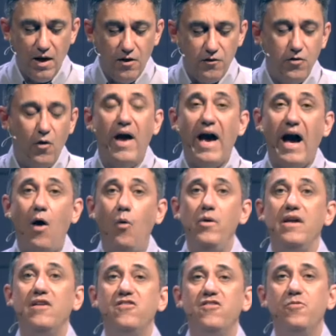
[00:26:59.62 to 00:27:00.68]
So, how we
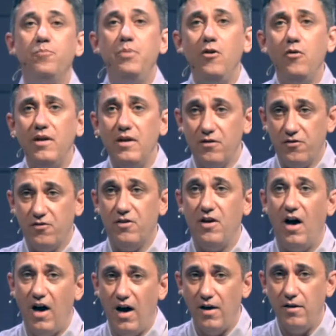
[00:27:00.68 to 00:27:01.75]
experience
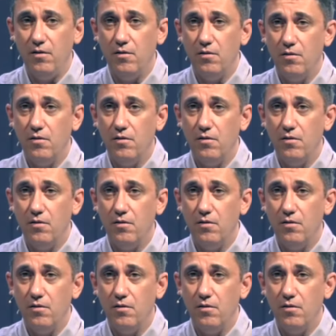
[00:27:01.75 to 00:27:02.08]
God